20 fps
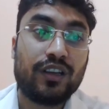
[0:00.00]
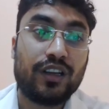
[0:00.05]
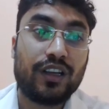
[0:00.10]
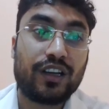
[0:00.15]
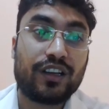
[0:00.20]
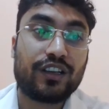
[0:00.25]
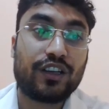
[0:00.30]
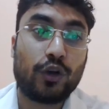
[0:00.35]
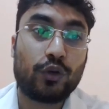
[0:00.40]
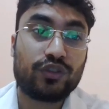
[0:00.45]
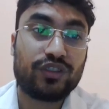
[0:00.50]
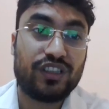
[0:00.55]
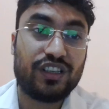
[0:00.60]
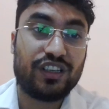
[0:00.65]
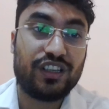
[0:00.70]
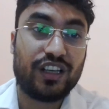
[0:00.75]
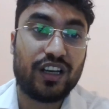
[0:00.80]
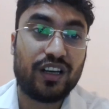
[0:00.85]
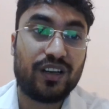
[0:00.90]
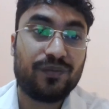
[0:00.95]
across
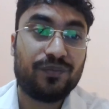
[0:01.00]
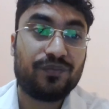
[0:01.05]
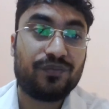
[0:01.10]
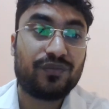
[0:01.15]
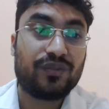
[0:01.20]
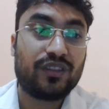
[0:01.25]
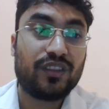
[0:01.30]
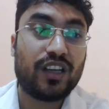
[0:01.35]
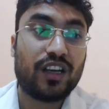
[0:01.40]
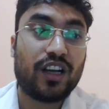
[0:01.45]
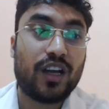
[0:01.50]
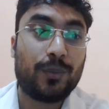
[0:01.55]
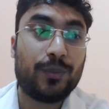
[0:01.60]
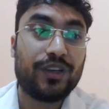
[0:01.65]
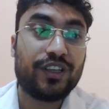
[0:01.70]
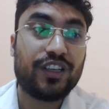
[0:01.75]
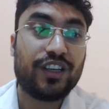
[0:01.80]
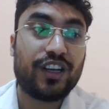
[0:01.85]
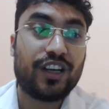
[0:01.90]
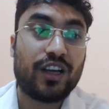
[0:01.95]
India, the
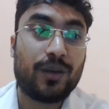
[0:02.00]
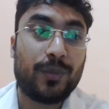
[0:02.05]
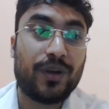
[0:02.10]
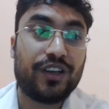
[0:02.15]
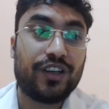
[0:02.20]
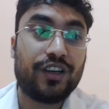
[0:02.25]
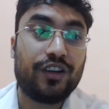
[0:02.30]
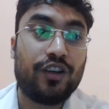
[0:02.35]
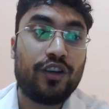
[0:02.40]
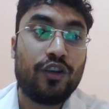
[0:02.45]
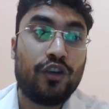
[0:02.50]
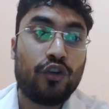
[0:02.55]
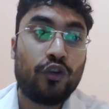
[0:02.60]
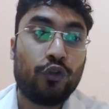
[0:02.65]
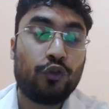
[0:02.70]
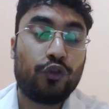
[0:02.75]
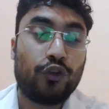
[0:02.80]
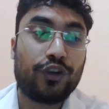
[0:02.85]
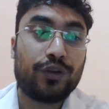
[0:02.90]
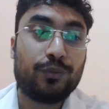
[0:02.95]
committee recommended
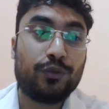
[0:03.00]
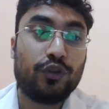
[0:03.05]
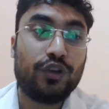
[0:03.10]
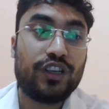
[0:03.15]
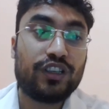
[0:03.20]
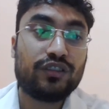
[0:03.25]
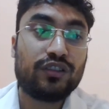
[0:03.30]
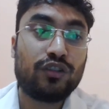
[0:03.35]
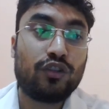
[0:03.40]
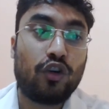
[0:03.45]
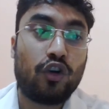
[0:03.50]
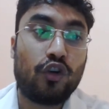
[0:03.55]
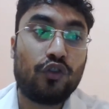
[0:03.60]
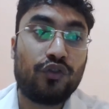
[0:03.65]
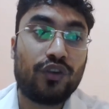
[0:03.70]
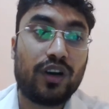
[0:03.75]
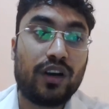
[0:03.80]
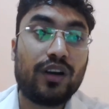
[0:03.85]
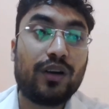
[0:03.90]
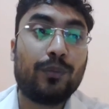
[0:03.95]
formulation
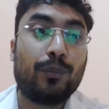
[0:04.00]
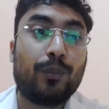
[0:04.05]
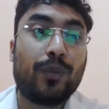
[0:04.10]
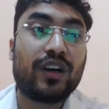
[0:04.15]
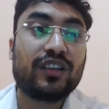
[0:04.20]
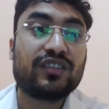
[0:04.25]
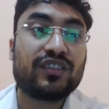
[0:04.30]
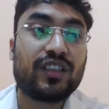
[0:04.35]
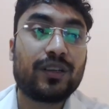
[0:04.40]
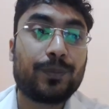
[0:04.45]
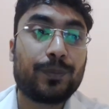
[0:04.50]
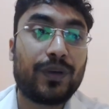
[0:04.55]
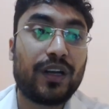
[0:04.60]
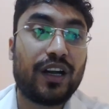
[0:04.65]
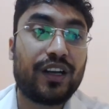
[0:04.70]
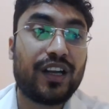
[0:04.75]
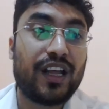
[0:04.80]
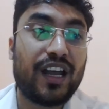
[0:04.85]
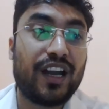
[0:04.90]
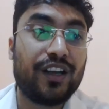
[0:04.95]
of a master
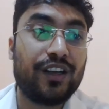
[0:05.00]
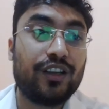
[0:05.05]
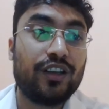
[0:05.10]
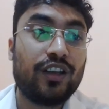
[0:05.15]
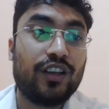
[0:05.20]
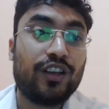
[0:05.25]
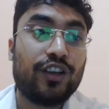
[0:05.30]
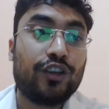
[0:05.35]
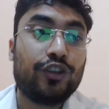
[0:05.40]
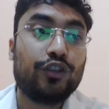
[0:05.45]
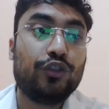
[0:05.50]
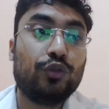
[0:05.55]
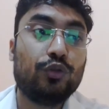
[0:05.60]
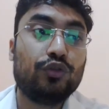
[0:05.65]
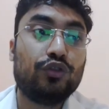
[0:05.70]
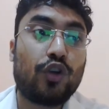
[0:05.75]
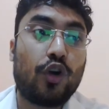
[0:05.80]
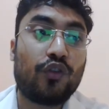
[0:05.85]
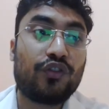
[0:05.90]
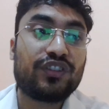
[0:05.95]
plan and
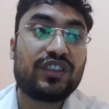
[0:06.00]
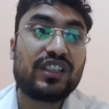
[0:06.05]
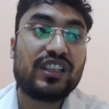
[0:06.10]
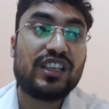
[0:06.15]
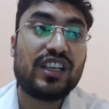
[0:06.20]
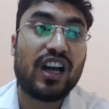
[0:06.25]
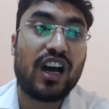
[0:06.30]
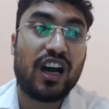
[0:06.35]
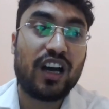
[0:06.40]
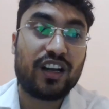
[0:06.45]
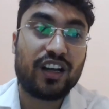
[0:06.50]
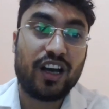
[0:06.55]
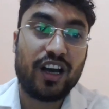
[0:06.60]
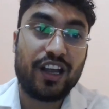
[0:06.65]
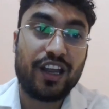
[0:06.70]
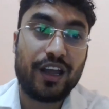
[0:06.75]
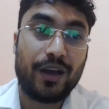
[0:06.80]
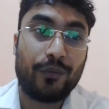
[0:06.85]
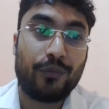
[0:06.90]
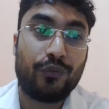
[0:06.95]
use of
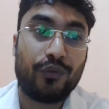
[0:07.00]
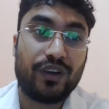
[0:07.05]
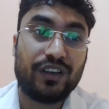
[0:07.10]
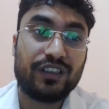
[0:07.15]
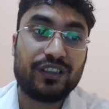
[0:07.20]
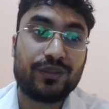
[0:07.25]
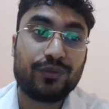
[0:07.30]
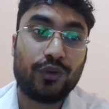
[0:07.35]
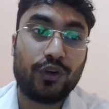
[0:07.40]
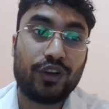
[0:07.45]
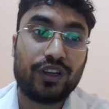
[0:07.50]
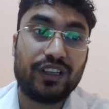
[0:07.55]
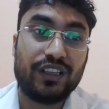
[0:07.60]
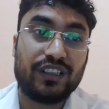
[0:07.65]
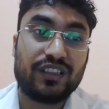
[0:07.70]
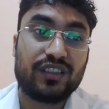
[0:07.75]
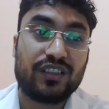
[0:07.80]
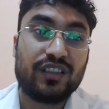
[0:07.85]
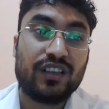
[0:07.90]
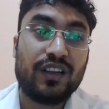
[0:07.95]
CRIF funds for
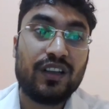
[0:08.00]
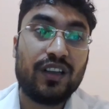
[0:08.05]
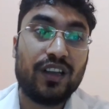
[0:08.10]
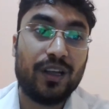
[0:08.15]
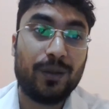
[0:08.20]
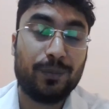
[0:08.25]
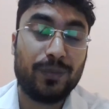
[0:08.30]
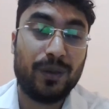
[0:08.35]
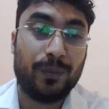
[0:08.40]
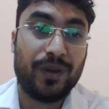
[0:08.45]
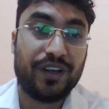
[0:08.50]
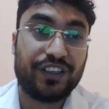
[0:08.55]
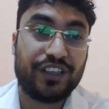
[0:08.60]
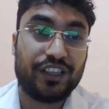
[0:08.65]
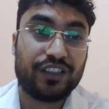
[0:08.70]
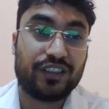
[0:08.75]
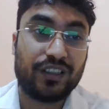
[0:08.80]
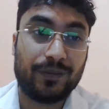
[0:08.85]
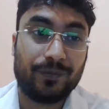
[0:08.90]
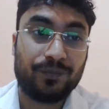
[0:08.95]
its
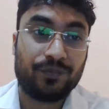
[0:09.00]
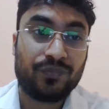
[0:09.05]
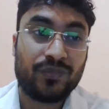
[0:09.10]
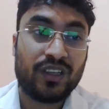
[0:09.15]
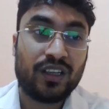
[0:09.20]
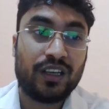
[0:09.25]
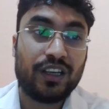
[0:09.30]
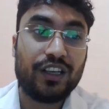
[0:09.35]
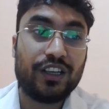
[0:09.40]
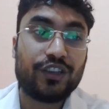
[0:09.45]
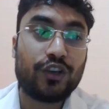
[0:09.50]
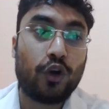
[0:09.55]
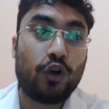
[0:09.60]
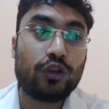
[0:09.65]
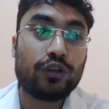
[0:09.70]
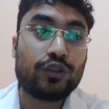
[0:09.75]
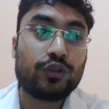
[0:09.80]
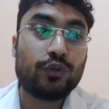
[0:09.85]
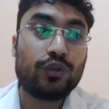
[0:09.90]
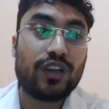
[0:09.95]
implementation. It
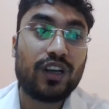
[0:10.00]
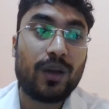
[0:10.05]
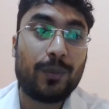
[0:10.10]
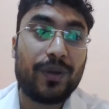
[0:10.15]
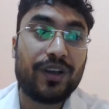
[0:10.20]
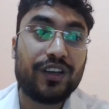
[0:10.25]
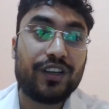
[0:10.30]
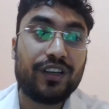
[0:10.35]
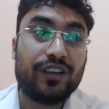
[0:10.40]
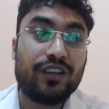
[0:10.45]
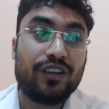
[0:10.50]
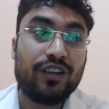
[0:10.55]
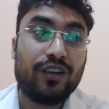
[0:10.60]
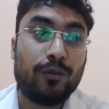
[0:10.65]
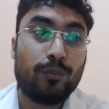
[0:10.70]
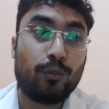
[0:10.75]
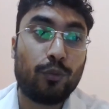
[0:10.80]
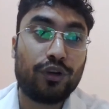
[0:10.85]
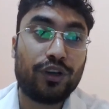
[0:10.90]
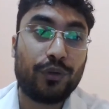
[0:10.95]
also recommended
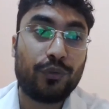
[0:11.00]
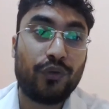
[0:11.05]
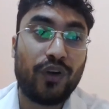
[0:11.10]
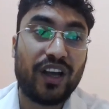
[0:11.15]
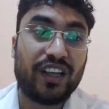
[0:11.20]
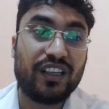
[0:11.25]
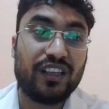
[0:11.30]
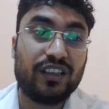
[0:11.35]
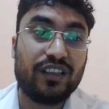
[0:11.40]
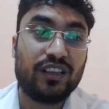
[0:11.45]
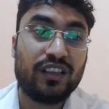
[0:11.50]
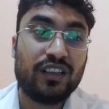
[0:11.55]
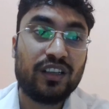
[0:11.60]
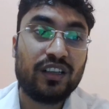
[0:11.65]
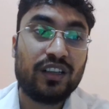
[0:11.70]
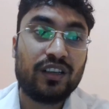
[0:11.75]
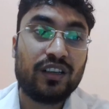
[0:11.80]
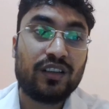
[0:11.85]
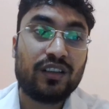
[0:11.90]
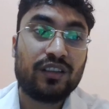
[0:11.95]

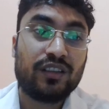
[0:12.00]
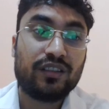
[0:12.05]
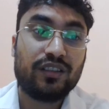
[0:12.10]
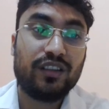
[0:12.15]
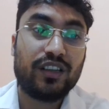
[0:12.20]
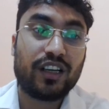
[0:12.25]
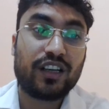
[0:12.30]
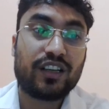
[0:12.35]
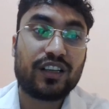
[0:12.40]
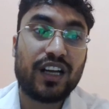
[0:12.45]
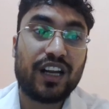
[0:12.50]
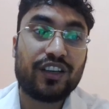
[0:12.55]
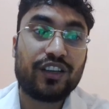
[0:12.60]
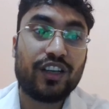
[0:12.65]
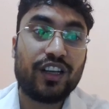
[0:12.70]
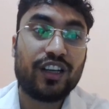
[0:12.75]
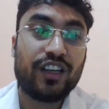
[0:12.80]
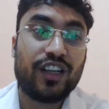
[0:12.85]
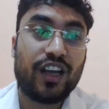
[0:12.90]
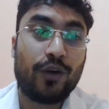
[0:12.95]
modifying the
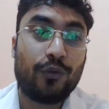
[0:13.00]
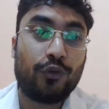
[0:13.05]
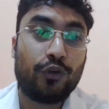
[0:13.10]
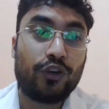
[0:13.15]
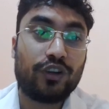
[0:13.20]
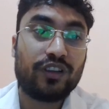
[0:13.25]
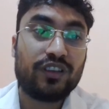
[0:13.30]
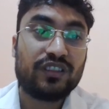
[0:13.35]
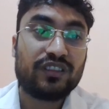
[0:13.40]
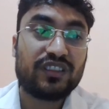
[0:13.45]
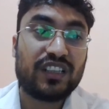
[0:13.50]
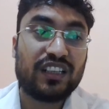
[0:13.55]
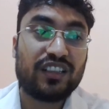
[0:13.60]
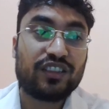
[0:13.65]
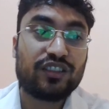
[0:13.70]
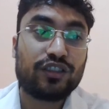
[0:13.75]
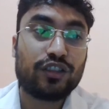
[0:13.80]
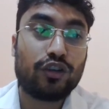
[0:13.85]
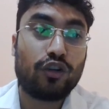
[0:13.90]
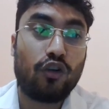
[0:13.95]
criteria for
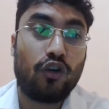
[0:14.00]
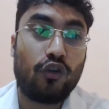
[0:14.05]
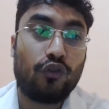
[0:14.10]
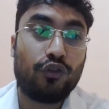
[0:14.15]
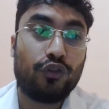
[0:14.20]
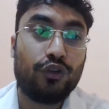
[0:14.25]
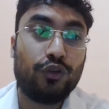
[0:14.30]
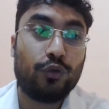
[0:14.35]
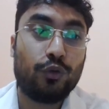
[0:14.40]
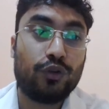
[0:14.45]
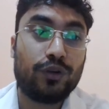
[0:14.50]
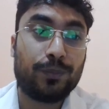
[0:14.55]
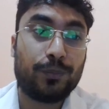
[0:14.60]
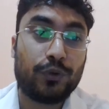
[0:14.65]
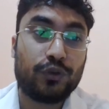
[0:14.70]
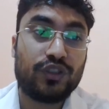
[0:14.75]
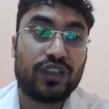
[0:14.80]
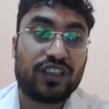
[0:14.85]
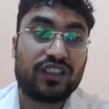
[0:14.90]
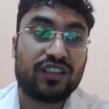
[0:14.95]
sanction of road
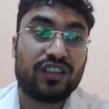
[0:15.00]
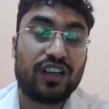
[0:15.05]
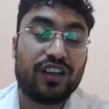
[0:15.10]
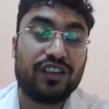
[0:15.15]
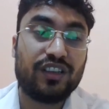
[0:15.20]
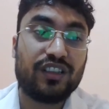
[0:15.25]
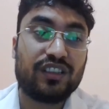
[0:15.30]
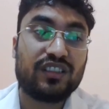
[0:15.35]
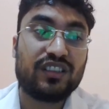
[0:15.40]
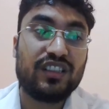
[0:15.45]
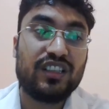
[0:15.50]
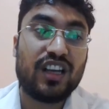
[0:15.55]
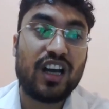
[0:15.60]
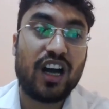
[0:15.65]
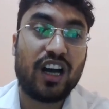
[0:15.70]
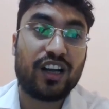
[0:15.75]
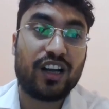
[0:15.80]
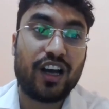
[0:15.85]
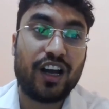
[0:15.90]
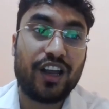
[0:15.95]
projects under
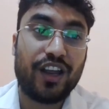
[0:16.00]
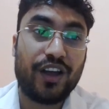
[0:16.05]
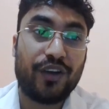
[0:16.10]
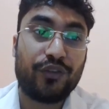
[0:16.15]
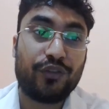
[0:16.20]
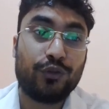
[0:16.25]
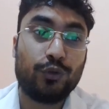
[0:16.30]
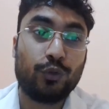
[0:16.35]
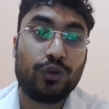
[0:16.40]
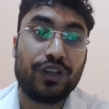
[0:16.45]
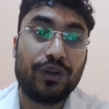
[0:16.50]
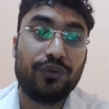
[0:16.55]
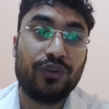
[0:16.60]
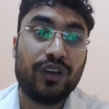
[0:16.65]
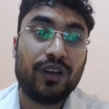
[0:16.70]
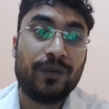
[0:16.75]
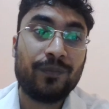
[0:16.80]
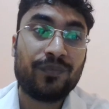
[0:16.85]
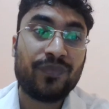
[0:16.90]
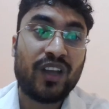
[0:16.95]
CRIF to give
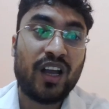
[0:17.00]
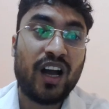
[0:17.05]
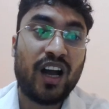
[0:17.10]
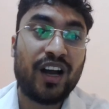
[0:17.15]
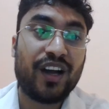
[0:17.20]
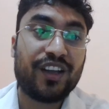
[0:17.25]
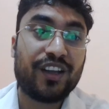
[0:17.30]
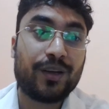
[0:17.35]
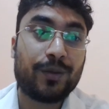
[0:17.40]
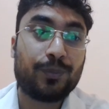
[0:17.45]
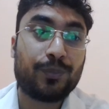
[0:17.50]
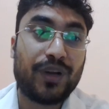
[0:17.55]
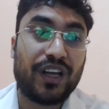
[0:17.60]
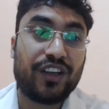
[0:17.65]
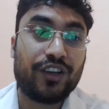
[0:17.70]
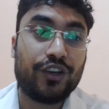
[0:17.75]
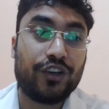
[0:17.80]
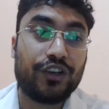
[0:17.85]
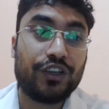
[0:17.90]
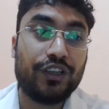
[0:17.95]
higher
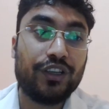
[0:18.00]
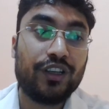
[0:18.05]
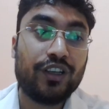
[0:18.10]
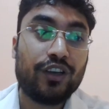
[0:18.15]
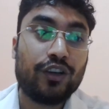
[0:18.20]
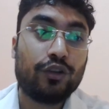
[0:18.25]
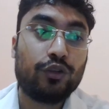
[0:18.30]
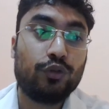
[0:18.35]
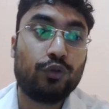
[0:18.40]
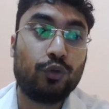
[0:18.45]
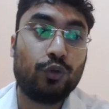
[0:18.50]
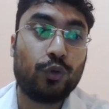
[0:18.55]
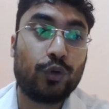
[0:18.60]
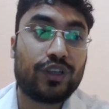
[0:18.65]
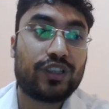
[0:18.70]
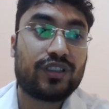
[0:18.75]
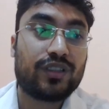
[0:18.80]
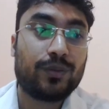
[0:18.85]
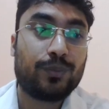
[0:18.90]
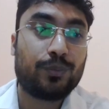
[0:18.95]
priority to
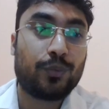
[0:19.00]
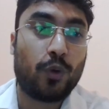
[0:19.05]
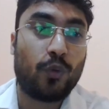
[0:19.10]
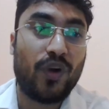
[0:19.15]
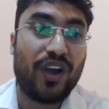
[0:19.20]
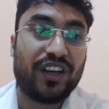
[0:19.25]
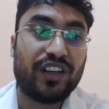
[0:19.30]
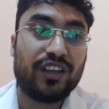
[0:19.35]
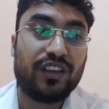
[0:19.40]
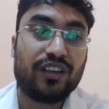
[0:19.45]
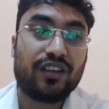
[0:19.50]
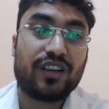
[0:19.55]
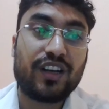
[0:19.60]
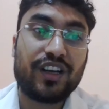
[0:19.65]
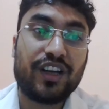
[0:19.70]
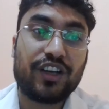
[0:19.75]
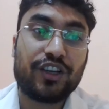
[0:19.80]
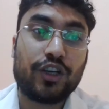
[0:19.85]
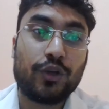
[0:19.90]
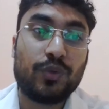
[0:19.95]
roads providing
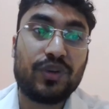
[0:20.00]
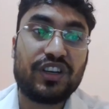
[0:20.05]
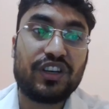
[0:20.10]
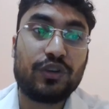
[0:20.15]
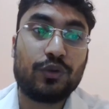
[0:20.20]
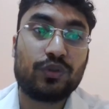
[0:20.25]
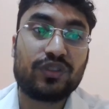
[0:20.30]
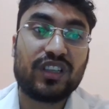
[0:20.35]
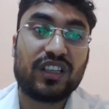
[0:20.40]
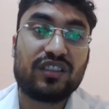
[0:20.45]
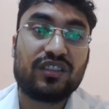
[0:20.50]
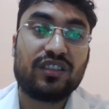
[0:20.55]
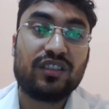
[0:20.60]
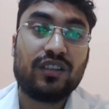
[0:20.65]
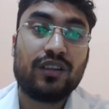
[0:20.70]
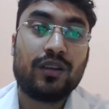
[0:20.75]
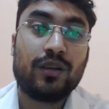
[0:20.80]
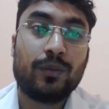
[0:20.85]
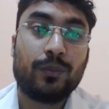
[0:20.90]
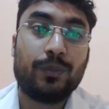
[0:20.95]
connectivity to such
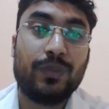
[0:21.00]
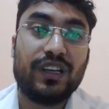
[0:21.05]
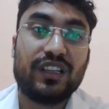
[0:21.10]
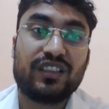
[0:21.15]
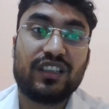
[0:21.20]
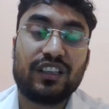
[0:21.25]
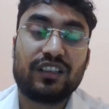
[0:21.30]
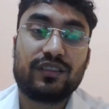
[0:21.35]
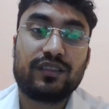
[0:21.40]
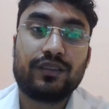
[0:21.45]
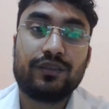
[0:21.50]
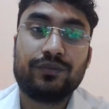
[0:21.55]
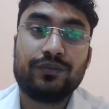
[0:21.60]
places.